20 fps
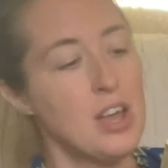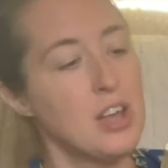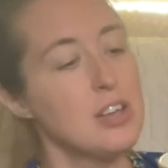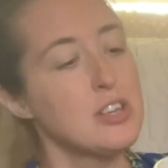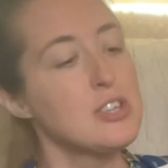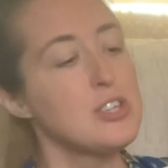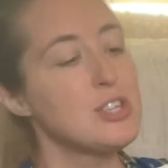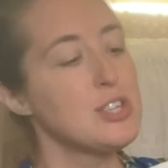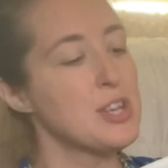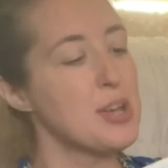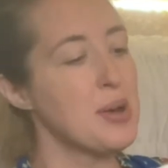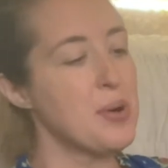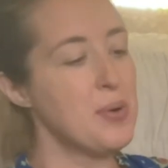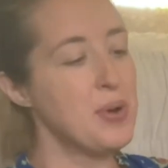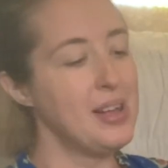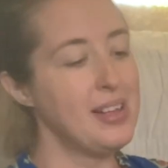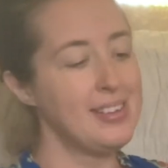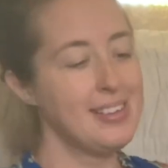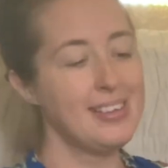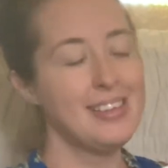So
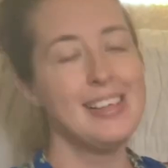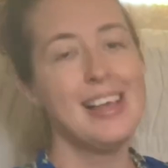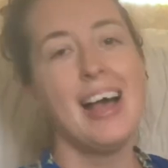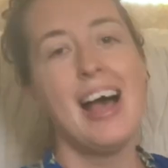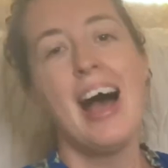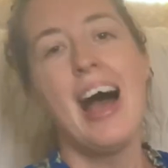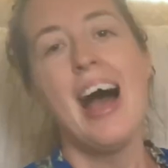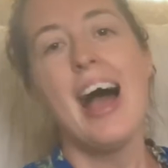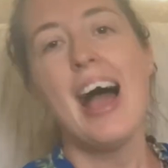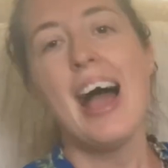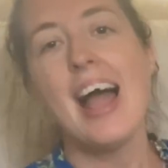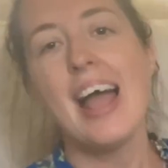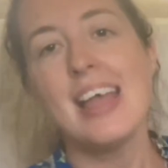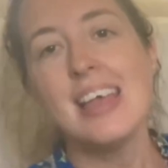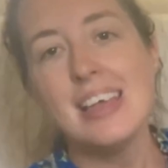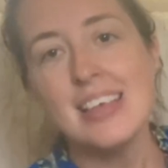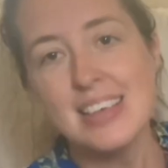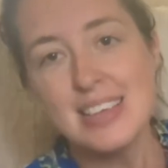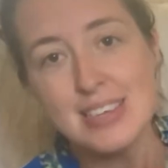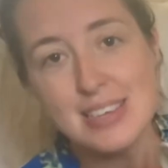I
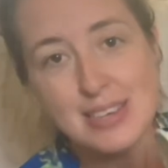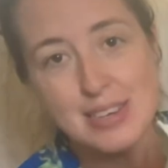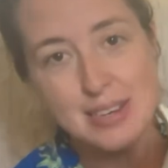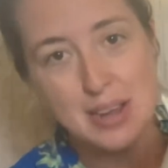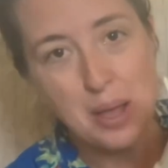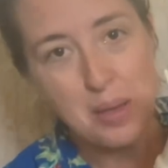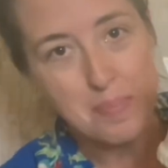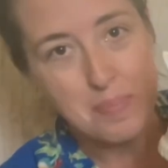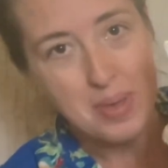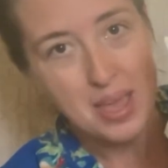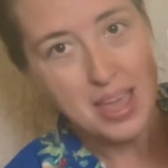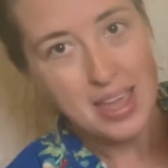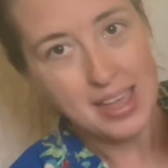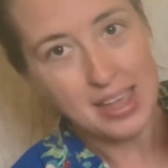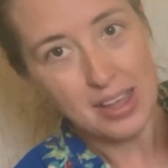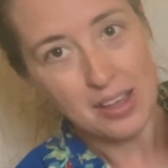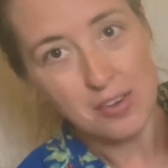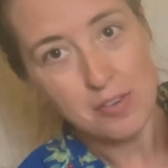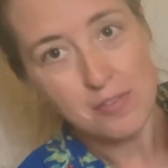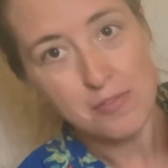ended up
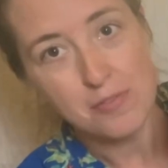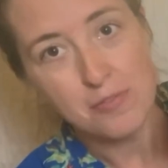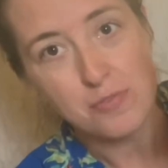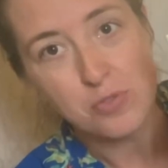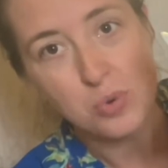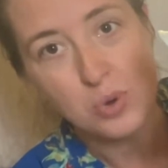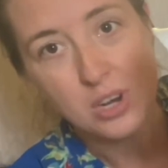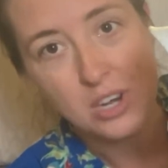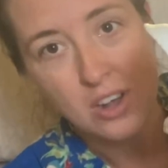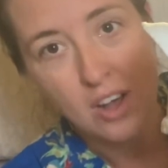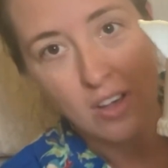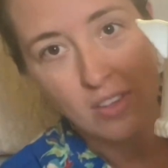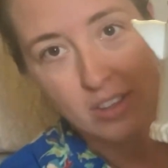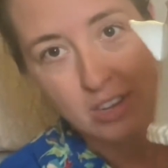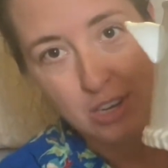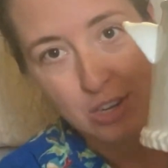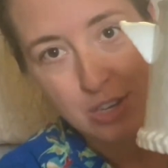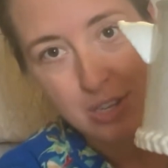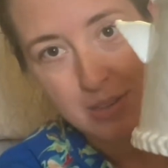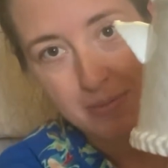paying
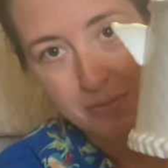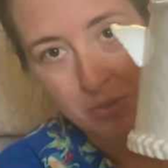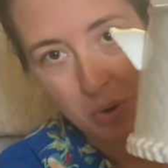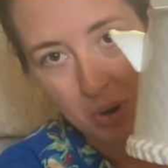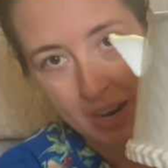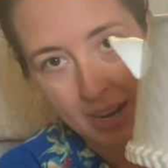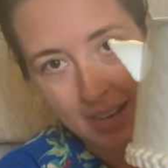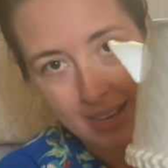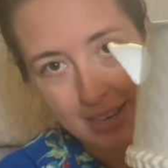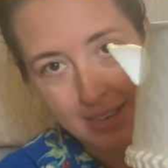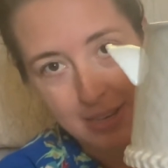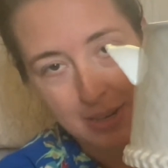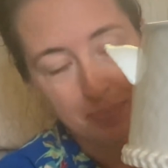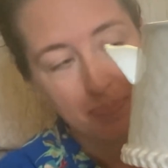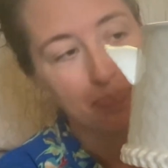$4 for it,